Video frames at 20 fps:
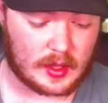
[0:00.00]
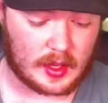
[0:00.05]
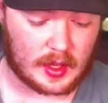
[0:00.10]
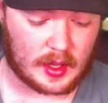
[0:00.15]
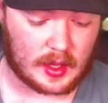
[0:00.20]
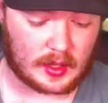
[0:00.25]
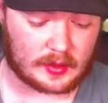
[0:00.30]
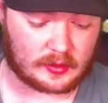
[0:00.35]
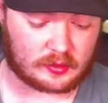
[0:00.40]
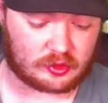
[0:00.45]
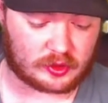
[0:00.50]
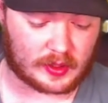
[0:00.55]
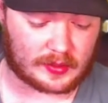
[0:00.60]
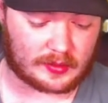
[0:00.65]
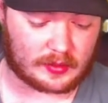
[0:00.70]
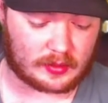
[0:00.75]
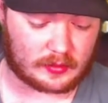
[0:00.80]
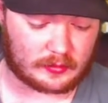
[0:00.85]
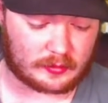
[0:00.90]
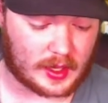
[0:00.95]
Uh, the
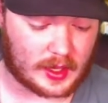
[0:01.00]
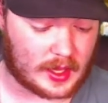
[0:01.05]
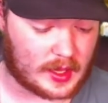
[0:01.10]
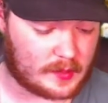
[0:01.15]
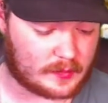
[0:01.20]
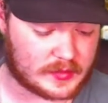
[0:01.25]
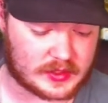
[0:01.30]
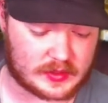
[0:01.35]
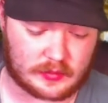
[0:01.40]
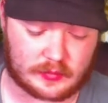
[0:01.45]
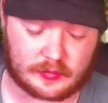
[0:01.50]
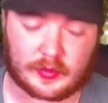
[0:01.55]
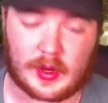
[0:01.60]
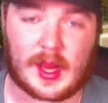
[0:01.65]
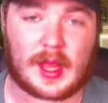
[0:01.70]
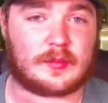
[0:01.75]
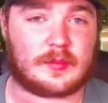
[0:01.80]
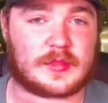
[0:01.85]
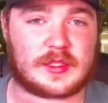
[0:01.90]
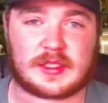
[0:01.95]
Jets and the Rams. The
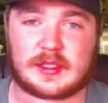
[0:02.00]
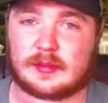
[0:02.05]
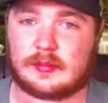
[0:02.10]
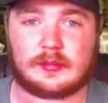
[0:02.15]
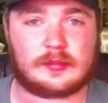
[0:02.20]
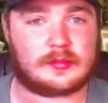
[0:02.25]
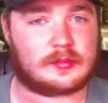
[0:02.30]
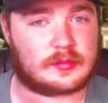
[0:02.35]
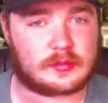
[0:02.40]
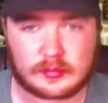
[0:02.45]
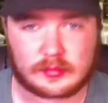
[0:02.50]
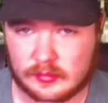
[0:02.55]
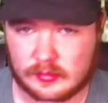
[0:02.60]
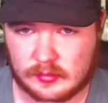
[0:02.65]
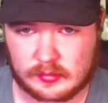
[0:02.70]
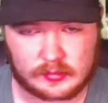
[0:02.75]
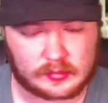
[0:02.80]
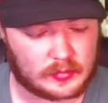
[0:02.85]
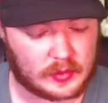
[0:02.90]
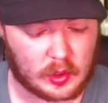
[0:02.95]
Rams,
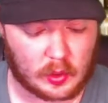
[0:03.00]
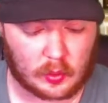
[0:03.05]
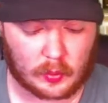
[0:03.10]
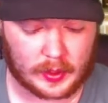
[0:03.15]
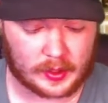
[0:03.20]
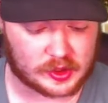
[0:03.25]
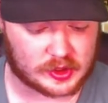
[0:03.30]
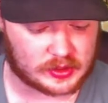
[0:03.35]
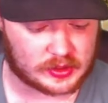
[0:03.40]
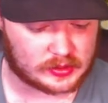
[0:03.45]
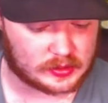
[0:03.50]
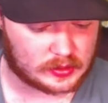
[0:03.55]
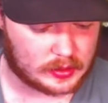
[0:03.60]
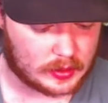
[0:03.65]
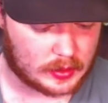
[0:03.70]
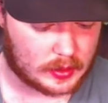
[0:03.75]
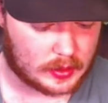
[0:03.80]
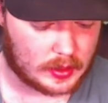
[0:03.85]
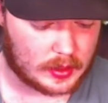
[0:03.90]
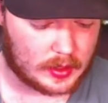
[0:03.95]
no question.
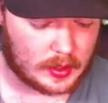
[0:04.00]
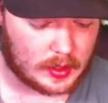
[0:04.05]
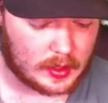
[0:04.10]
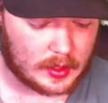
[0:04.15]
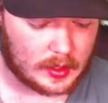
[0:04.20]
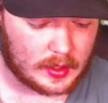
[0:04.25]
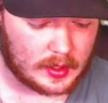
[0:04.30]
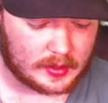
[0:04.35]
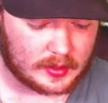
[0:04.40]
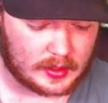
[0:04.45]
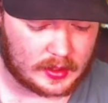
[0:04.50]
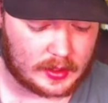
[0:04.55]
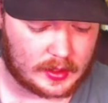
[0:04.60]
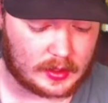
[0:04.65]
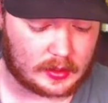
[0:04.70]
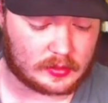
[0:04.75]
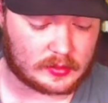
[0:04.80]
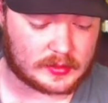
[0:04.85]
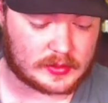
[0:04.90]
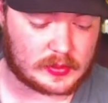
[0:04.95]
The
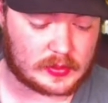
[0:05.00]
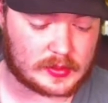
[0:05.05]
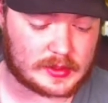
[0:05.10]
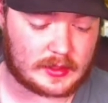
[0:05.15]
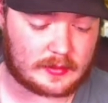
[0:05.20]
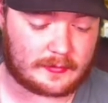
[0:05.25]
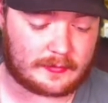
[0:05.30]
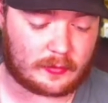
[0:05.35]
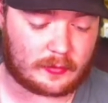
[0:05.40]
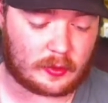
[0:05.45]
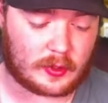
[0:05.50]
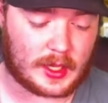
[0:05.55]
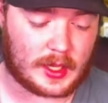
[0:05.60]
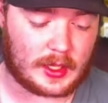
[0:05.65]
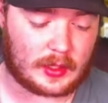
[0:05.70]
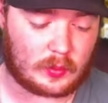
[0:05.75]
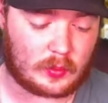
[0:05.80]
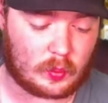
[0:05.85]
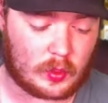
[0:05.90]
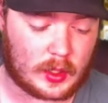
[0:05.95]
Eagles, who sit at four,
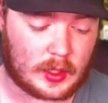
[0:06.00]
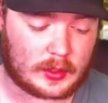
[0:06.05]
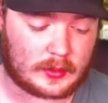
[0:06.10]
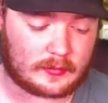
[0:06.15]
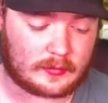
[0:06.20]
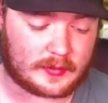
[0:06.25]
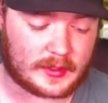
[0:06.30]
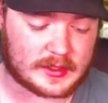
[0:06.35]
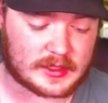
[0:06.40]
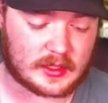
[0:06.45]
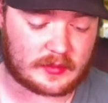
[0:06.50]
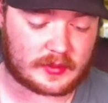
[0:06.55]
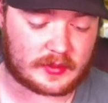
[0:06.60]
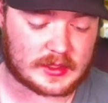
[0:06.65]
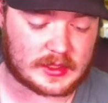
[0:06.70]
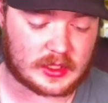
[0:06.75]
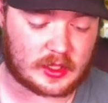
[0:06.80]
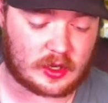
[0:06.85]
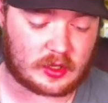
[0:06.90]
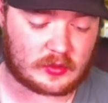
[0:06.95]
eight, and one, face off
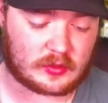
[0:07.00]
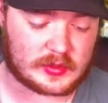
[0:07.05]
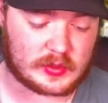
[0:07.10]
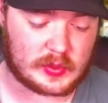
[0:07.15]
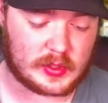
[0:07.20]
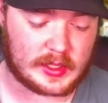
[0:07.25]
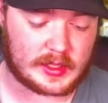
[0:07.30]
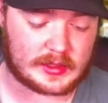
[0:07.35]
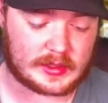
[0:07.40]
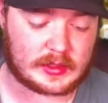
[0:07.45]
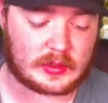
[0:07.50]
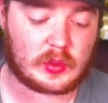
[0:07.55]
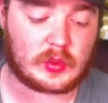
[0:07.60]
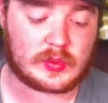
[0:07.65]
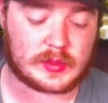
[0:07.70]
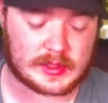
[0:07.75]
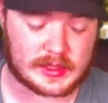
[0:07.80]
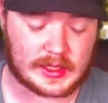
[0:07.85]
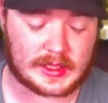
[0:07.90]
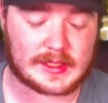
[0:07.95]
against the Cardinals, who hit,
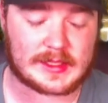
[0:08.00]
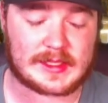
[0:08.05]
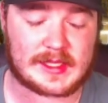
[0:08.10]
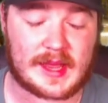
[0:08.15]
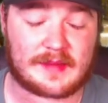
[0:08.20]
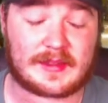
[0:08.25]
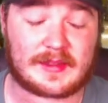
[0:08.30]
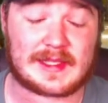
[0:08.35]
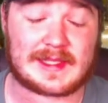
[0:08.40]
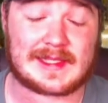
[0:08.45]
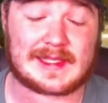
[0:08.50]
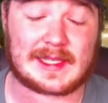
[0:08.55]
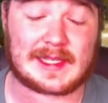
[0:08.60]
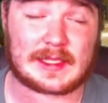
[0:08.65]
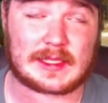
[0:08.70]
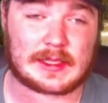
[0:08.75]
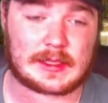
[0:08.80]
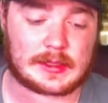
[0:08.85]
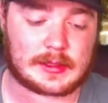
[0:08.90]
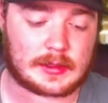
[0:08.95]
who sit at seven,
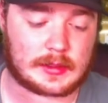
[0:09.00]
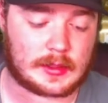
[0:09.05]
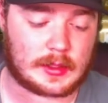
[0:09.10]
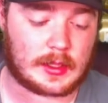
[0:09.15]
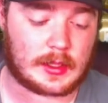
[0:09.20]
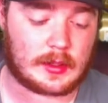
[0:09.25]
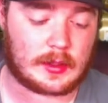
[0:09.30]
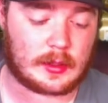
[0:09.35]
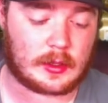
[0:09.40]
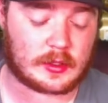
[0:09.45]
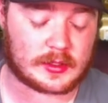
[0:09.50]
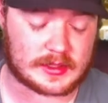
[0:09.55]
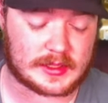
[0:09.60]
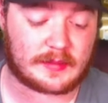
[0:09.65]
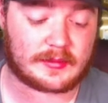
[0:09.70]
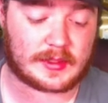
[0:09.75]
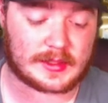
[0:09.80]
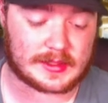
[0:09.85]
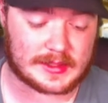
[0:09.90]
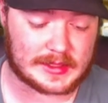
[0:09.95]
six, or
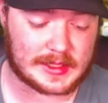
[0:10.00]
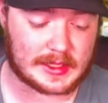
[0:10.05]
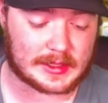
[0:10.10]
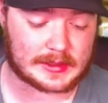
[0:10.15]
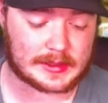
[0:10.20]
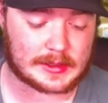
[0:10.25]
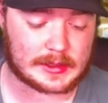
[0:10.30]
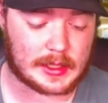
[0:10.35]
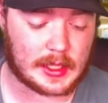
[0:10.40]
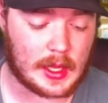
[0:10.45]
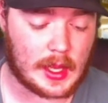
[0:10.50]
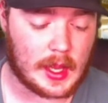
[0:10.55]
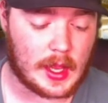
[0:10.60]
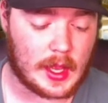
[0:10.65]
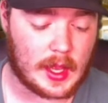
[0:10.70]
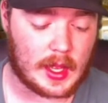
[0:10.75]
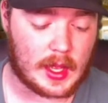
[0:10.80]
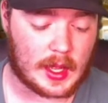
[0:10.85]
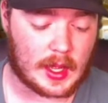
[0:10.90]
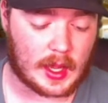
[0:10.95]
seven and six.
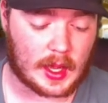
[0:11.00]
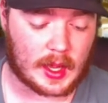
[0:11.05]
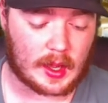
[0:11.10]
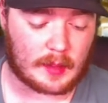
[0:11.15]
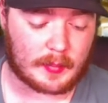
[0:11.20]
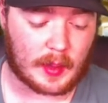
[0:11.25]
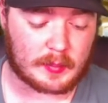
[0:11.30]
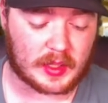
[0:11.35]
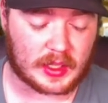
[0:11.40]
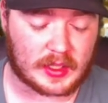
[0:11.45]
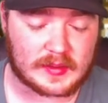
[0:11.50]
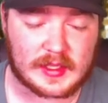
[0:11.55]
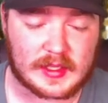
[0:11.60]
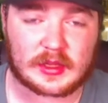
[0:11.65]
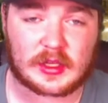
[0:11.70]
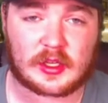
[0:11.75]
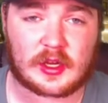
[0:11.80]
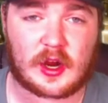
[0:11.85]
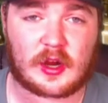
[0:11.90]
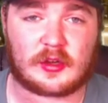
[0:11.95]
Um, I'm gonna
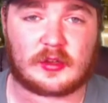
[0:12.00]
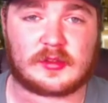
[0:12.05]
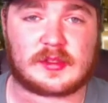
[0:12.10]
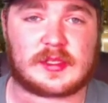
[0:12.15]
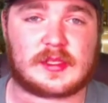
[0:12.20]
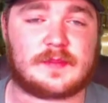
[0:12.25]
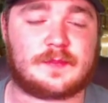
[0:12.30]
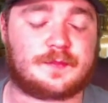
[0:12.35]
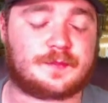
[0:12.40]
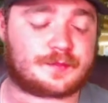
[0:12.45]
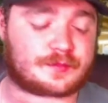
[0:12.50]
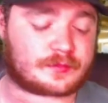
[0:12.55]
take the Cardinals.